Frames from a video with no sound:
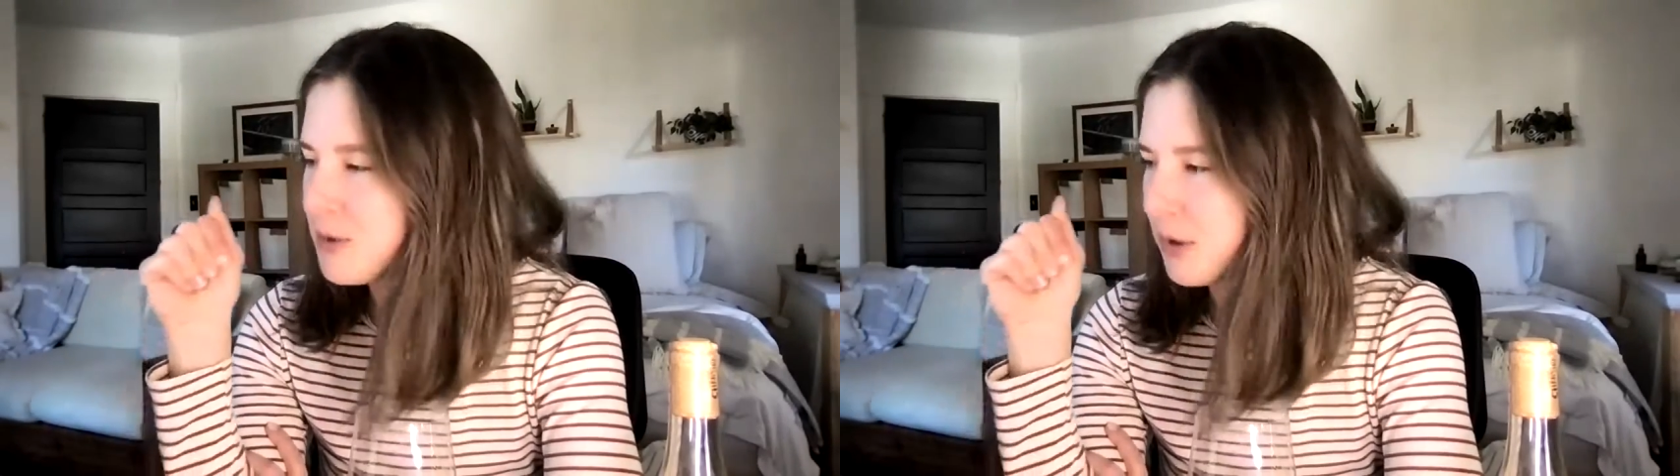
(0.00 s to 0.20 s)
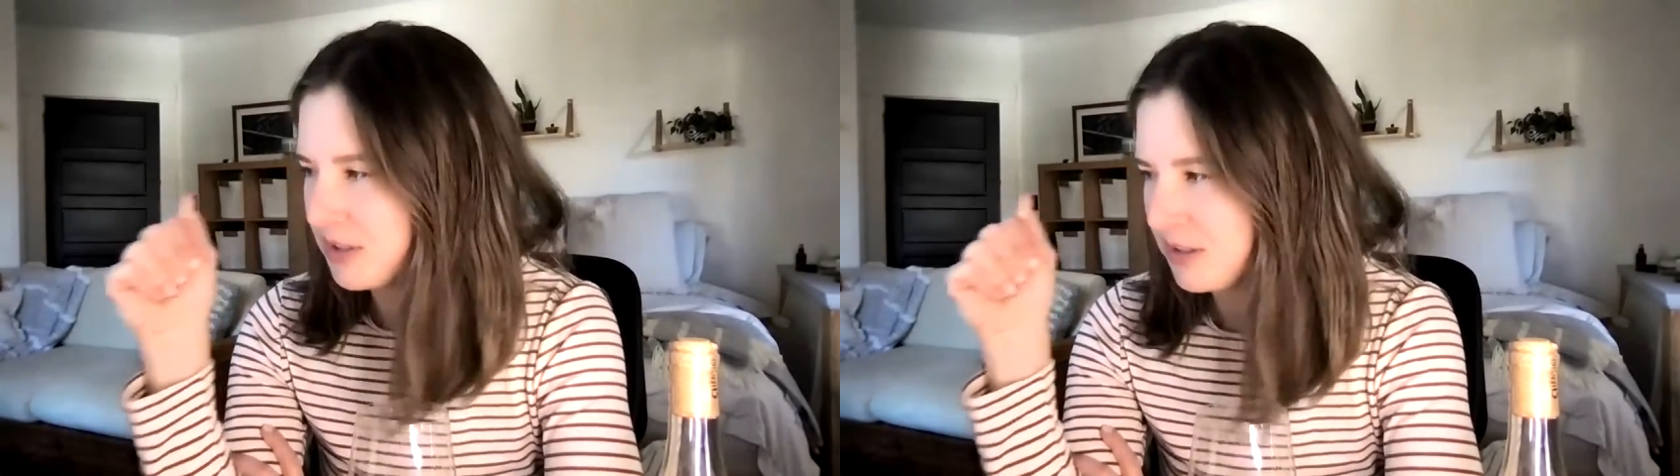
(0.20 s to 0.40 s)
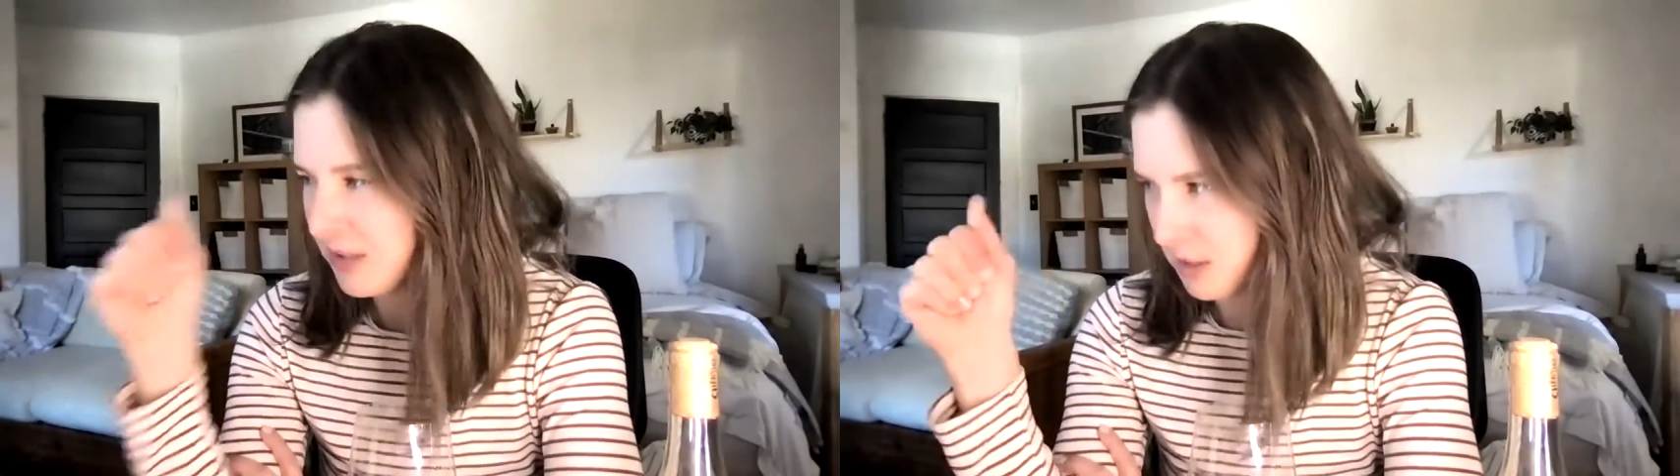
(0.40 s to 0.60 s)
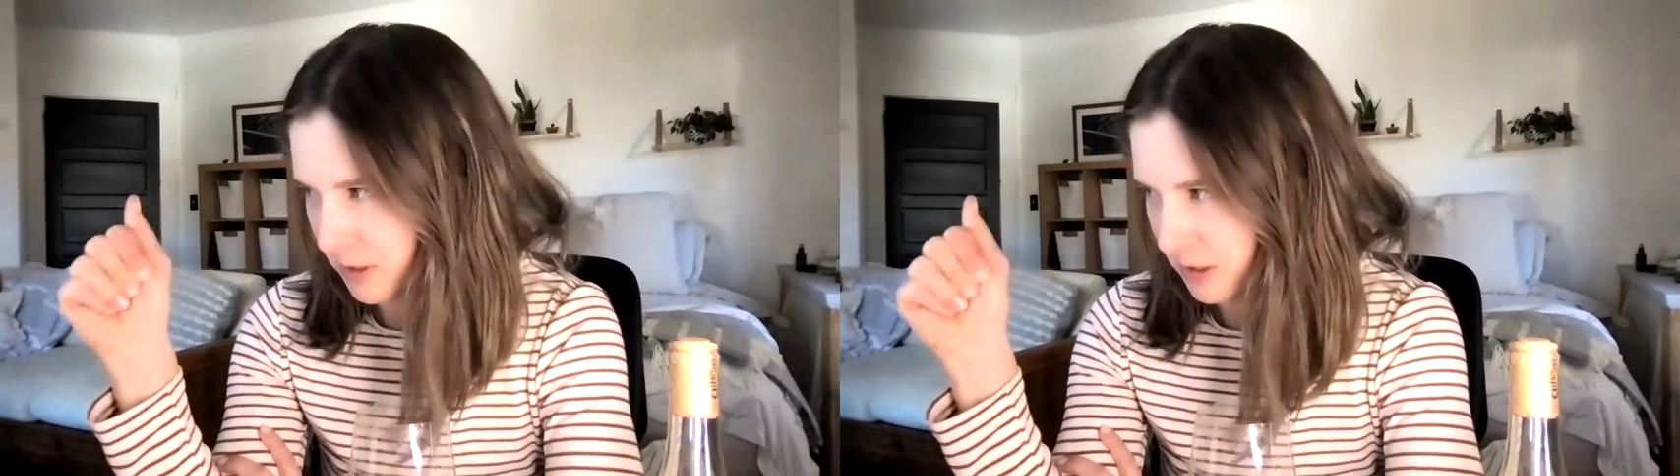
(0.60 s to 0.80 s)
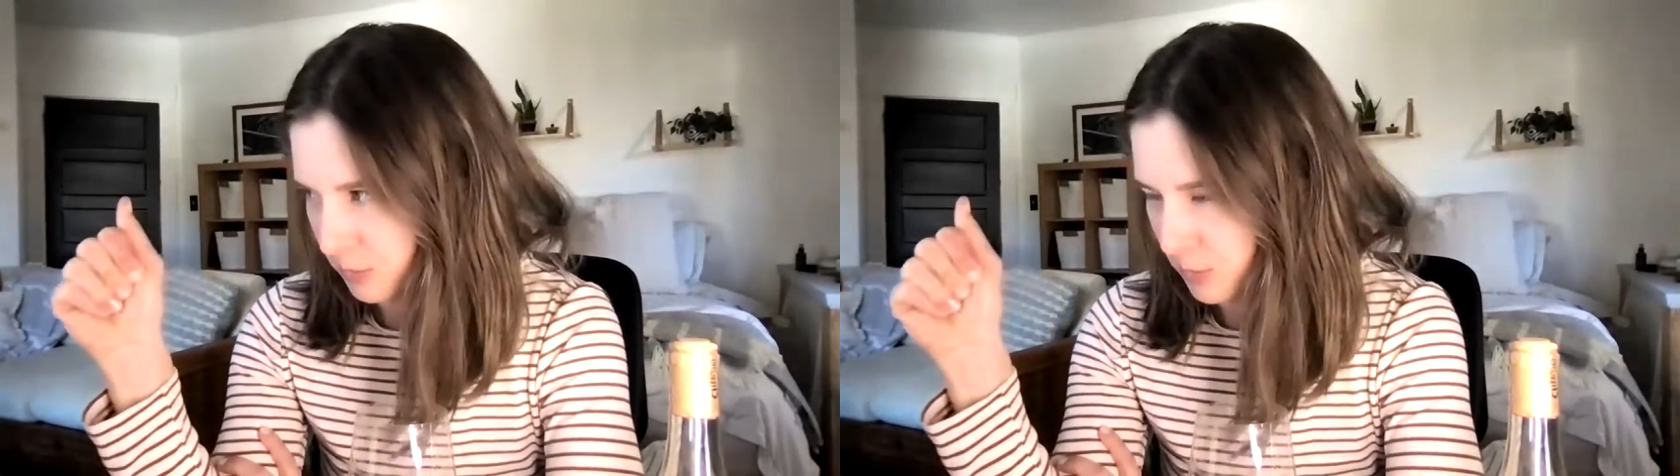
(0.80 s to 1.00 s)
so I need to think
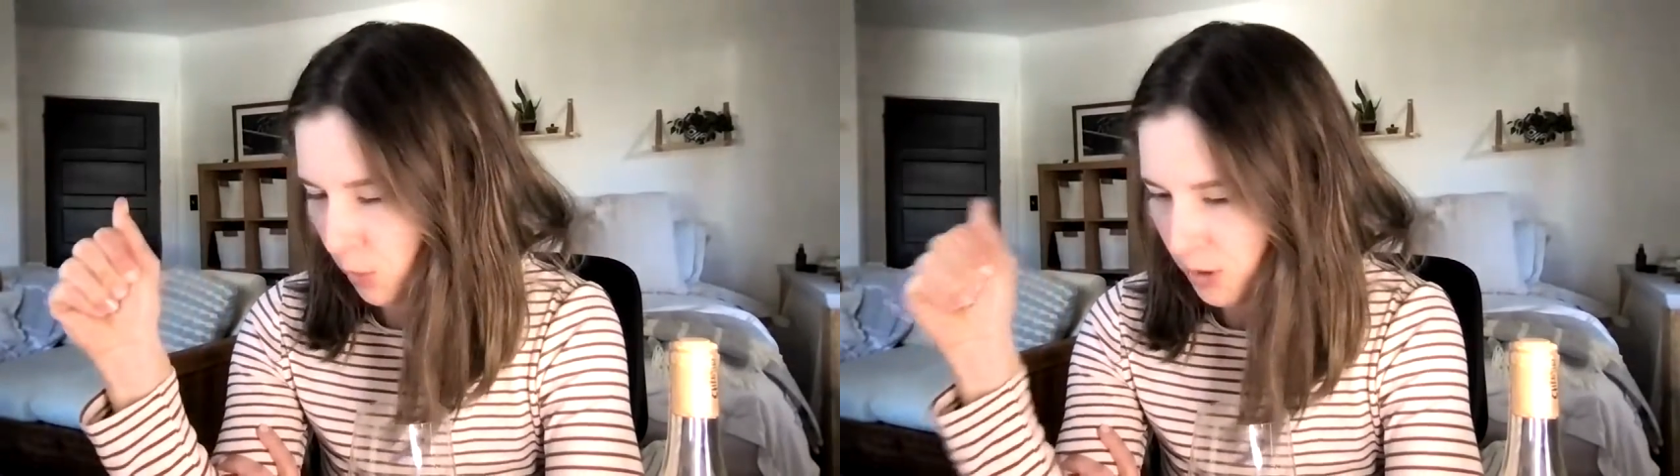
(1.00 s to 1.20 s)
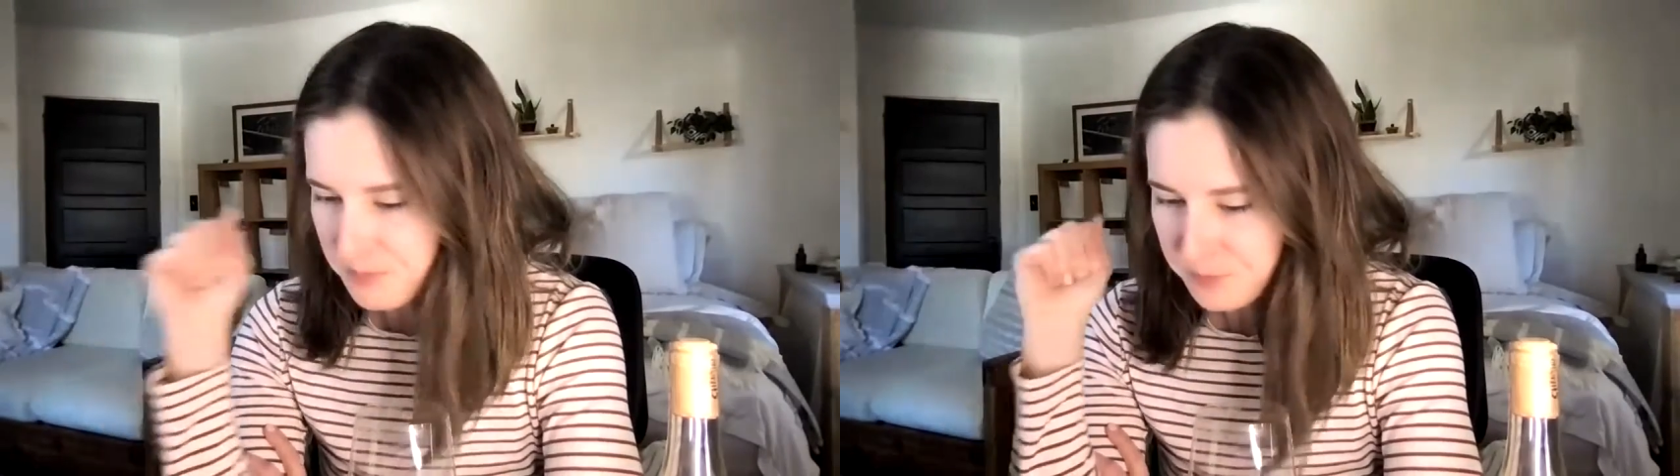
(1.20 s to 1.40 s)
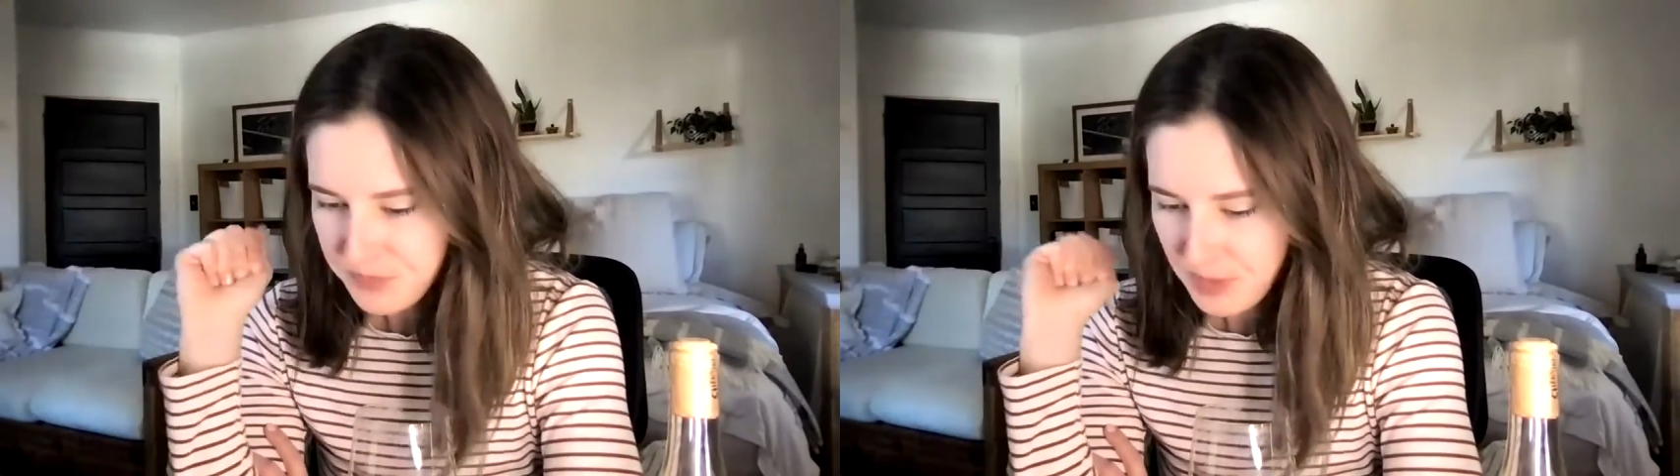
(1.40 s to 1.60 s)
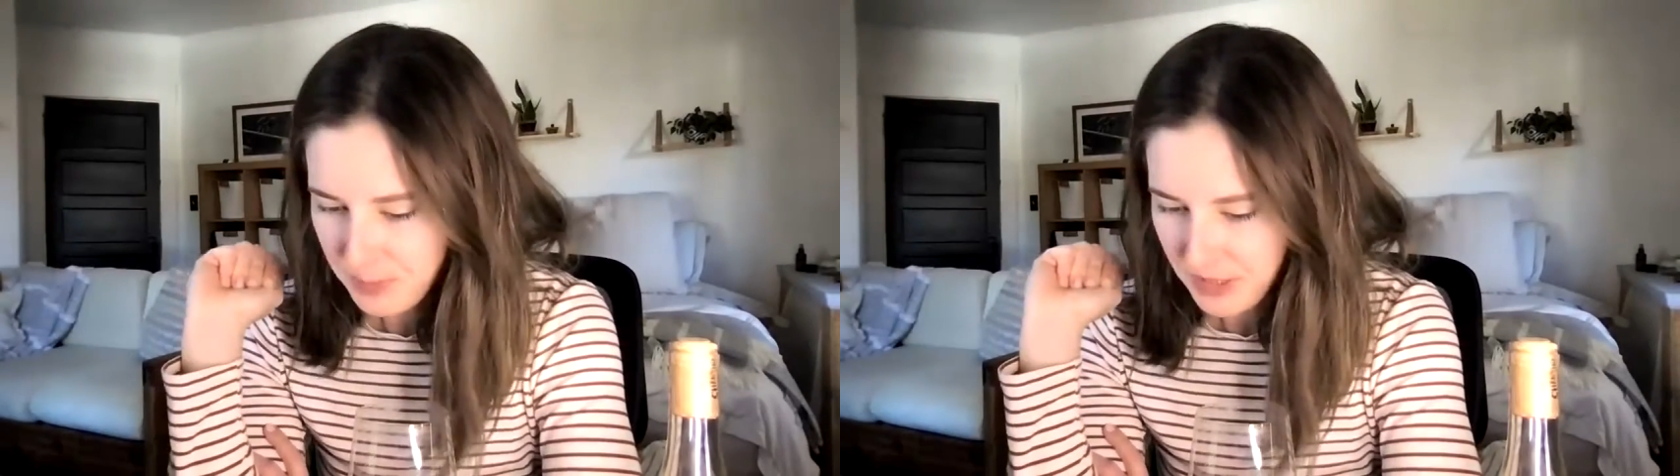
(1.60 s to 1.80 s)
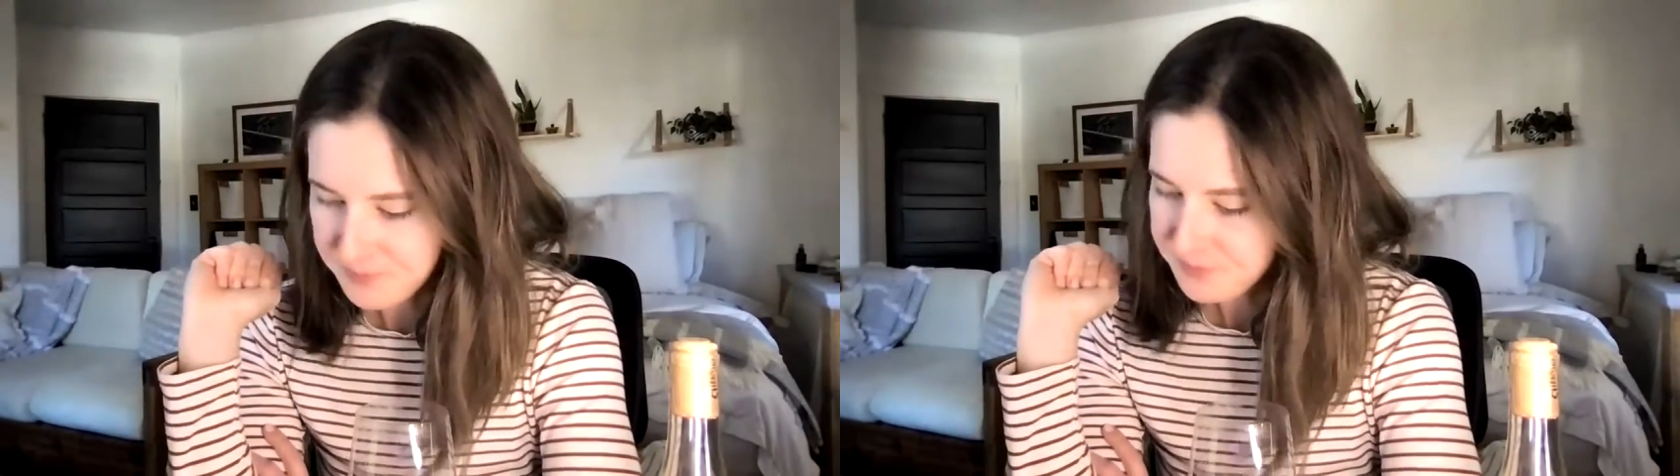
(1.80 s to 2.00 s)
about it a little bit more,
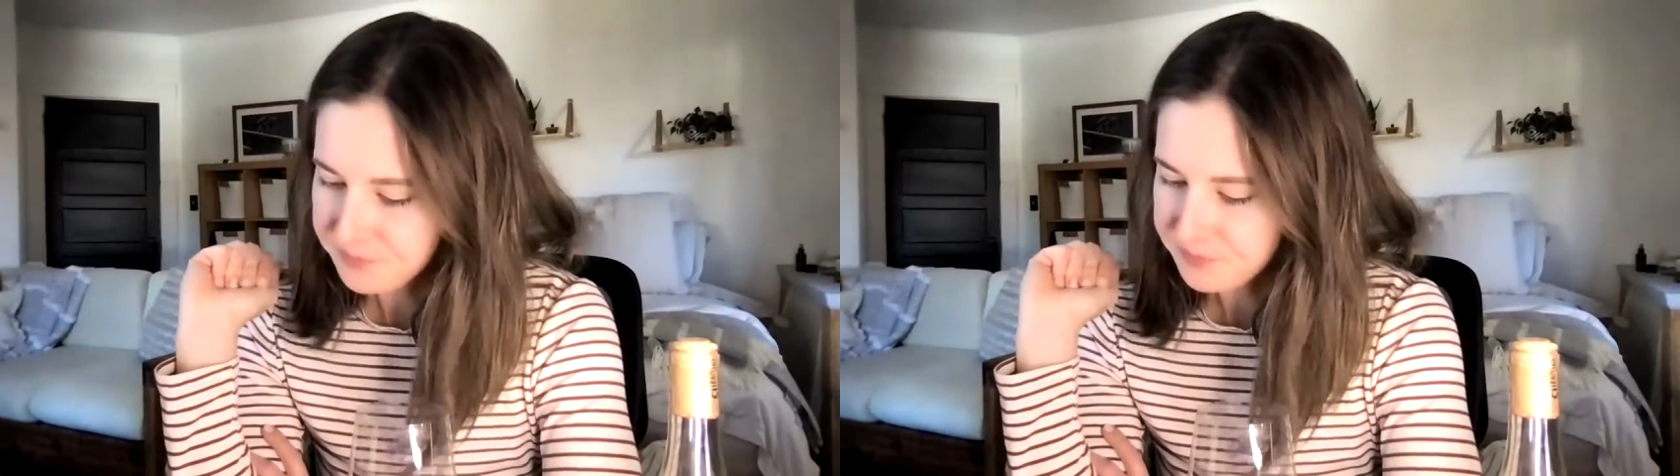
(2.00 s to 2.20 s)
but